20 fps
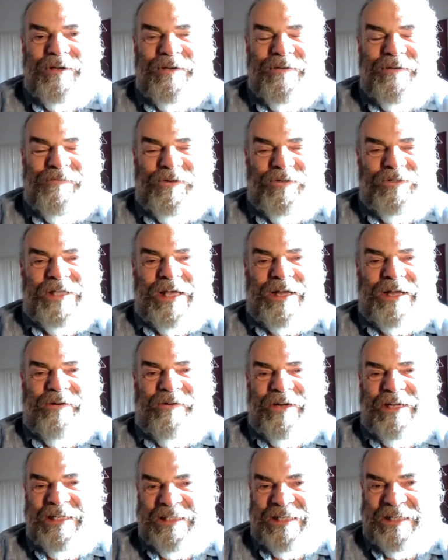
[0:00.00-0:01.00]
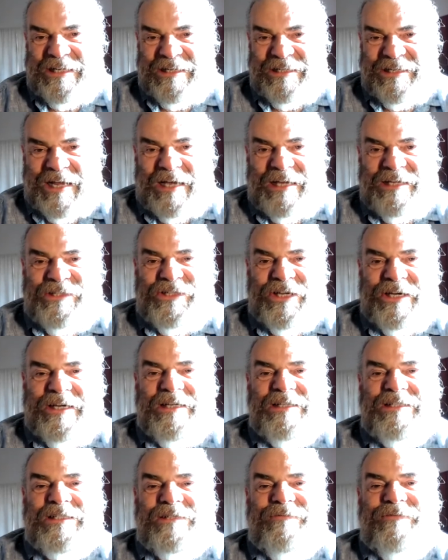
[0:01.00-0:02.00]
foods that are easy to
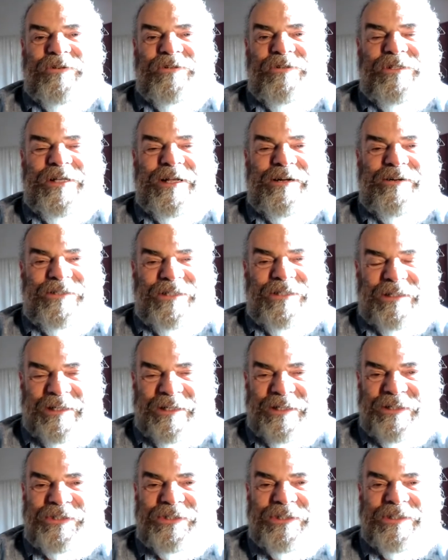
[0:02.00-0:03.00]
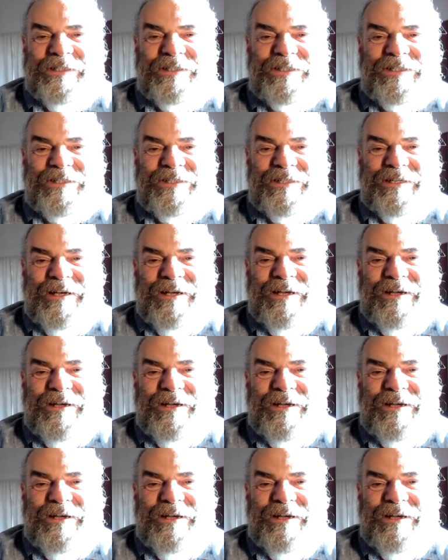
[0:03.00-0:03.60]
digest, foods that are delicious,